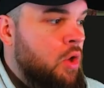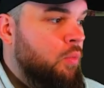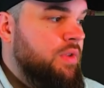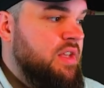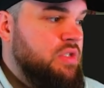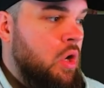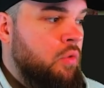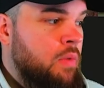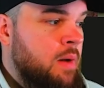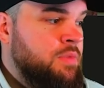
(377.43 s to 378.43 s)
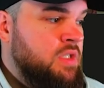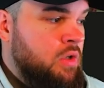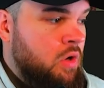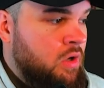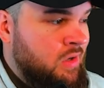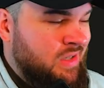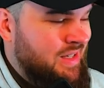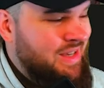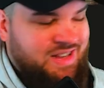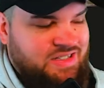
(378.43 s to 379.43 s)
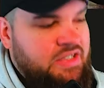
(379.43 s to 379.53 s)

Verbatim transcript: With this Alton Robinson card, it's a